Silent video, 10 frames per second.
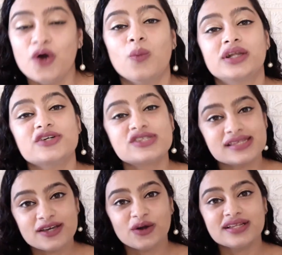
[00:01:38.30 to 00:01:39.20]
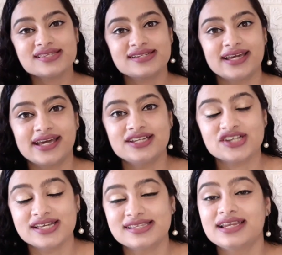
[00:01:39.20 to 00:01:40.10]
What you see on the
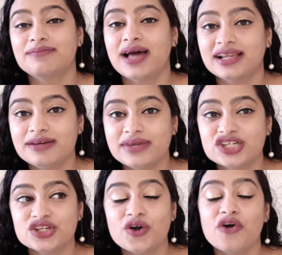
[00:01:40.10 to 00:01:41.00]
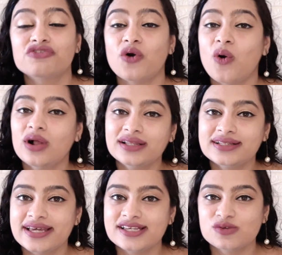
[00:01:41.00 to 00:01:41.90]
stage is an amalgamation of all the
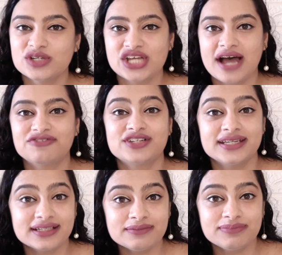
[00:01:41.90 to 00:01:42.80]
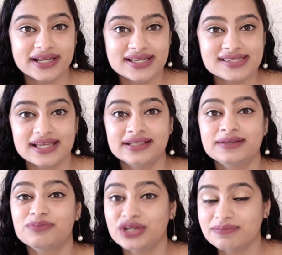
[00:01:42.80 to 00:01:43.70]
things which have taken place in
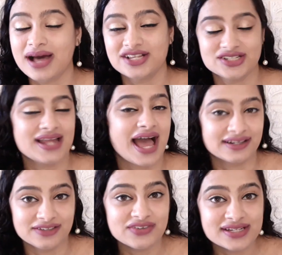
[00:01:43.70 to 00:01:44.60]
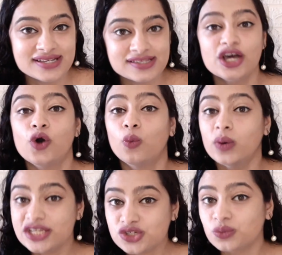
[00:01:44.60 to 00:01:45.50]
the pre-pageant activities
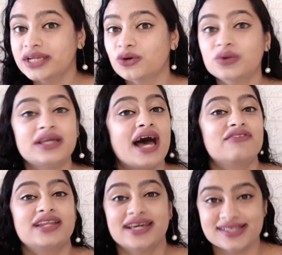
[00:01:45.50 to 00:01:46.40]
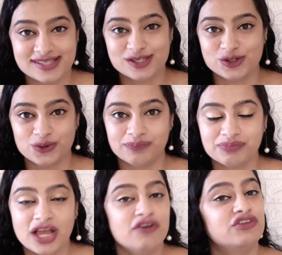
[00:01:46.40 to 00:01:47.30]
which we don't have an access to.
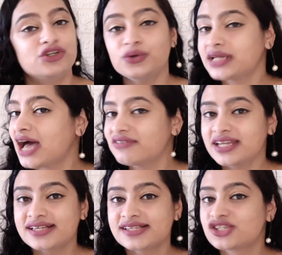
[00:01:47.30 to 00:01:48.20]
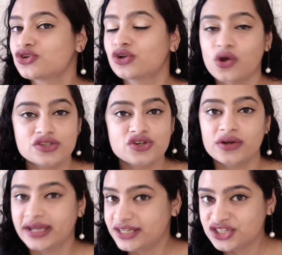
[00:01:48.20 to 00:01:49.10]
We don't have an access to closed door
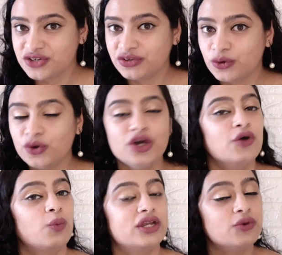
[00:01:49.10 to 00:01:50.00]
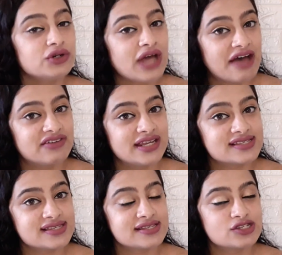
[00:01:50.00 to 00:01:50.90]
interview, we don't have an
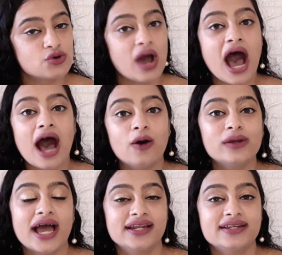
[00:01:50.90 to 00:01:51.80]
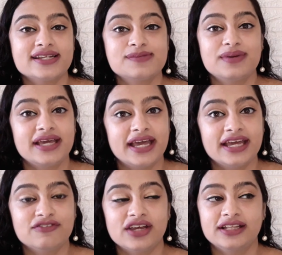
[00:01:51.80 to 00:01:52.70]
access to how candidates
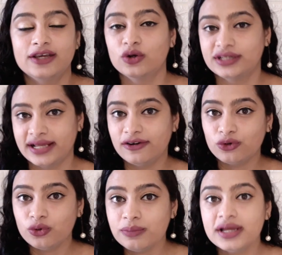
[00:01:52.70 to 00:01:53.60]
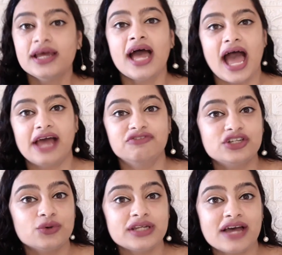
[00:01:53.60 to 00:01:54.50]
behave in the hotel room, and we
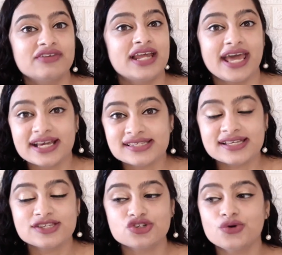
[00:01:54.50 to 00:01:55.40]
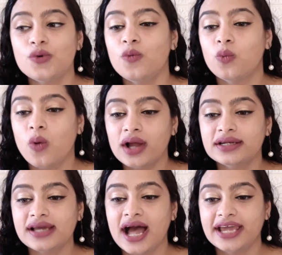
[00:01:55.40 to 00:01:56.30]
don't have an access to
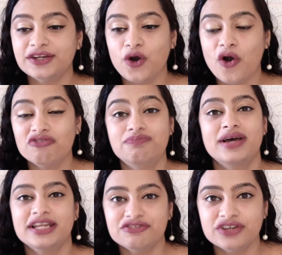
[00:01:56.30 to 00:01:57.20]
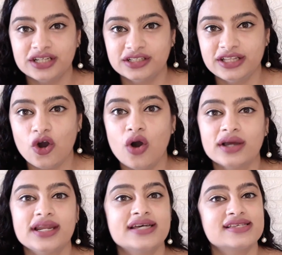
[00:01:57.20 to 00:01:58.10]
what kind of benefit the
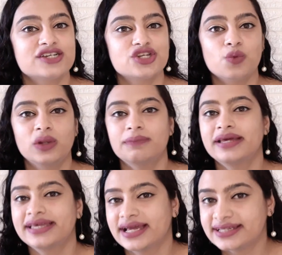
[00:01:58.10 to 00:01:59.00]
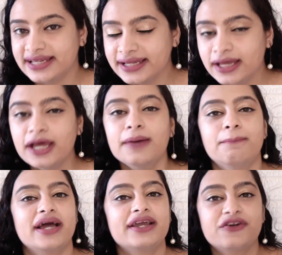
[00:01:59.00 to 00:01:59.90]
organization will be getting
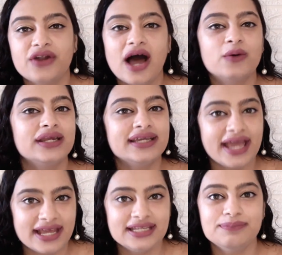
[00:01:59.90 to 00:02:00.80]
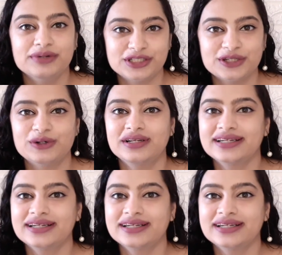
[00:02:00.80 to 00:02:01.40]
by crowning any particular